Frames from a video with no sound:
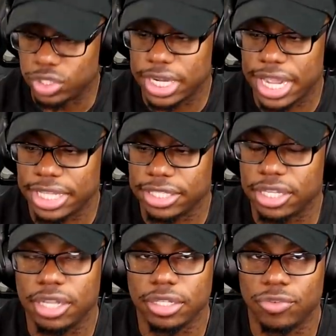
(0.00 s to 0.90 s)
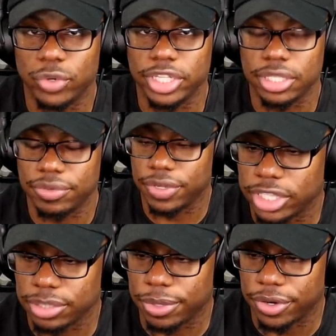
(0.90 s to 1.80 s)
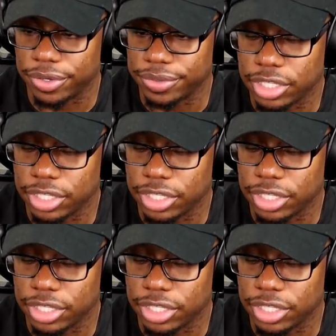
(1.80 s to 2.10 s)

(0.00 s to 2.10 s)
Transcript: Who's the guy that sung the voice of Quasimodo?